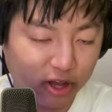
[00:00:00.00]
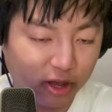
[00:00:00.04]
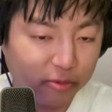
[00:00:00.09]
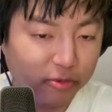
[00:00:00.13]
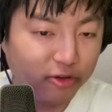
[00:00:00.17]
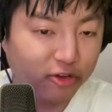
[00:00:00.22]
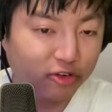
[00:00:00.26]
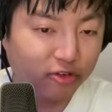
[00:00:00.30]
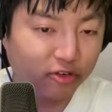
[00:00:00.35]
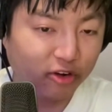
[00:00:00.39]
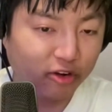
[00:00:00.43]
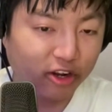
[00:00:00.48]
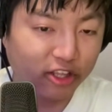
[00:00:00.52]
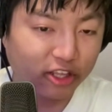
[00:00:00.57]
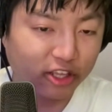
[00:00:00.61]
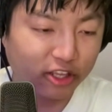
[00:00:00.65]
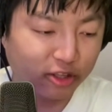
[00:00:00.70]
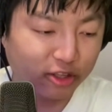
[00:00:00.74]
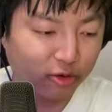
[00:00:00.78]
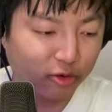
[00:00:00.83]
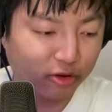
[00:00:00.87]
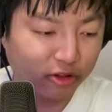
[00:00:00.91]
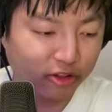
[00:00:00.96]
I've been trying to
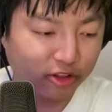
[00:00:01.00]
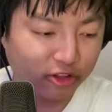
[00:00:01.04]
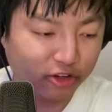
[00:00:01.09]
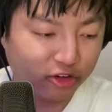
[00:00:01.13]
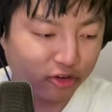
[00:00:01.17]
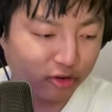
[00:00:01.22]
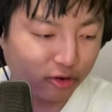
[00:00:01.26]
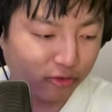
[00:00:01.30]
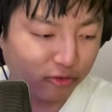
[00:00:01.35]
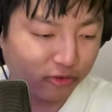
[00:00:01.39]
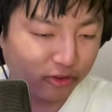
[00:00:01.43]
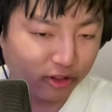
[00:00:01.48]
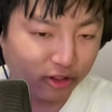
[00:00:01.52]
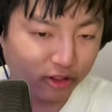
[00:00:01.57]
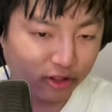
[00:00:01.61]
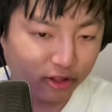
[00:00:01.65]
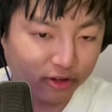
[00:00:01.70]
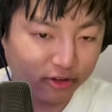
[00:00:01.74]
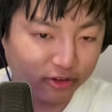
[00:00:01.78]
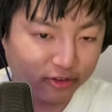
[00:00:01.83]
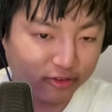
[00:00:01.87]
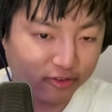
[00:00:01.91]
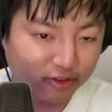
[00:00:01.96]
get you on this show for the
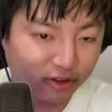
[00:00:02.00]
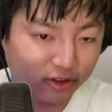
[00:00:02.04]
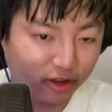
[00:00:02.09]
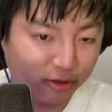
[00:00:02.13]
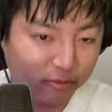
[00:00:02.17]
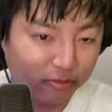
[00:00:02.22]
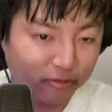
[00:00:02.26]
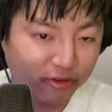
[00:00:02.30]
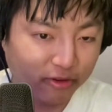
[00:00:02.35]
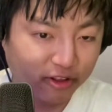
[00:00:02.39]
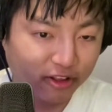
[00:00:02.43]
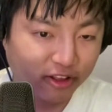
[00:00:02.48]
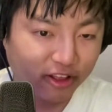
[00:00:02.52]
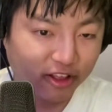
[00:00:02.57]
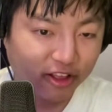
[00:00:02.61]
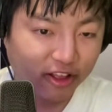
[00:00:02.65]
longest time.